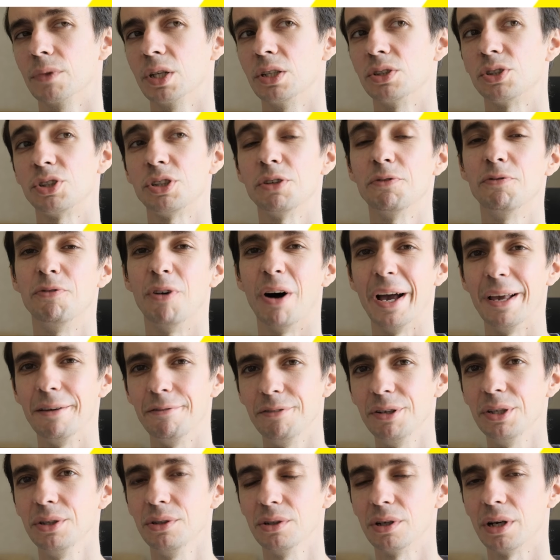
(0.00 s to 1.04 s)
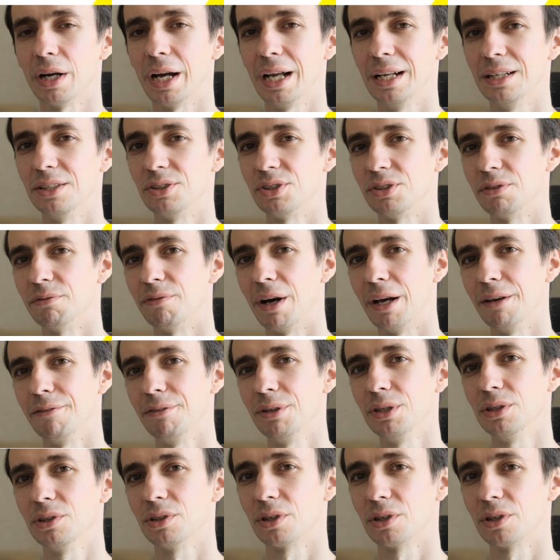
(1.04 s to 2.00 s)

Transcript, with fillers: surviving, highly surviving.